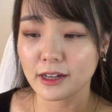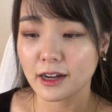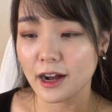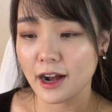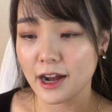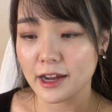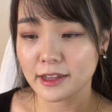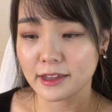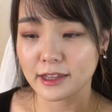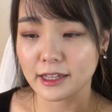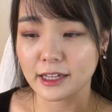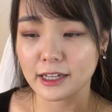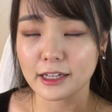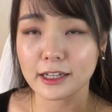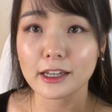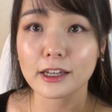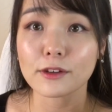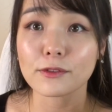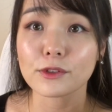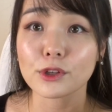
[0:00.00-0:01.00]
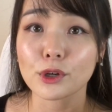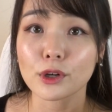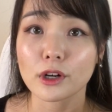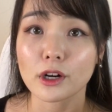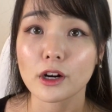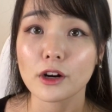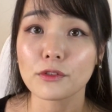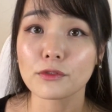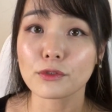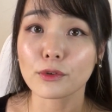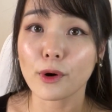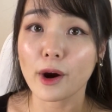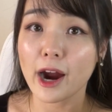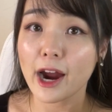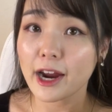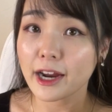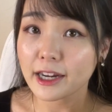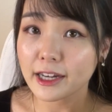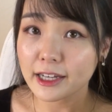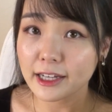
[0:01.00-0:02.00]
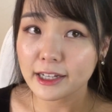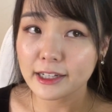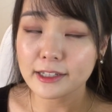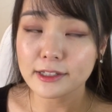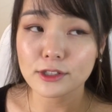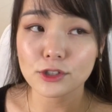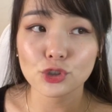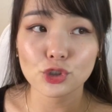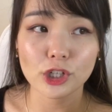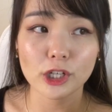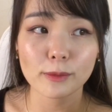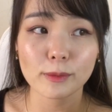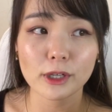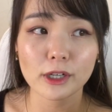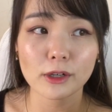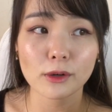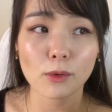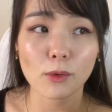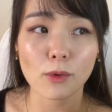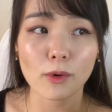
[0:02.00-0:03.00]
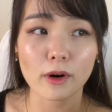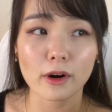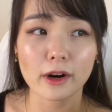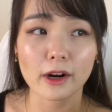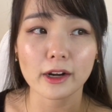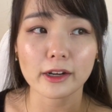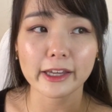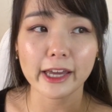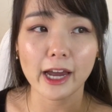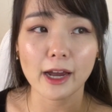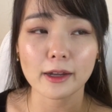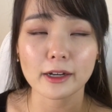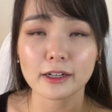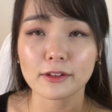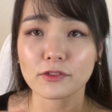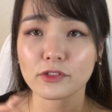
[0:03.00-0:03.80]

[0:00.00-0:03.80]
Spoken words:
I think if you're a variety streamer or a kind of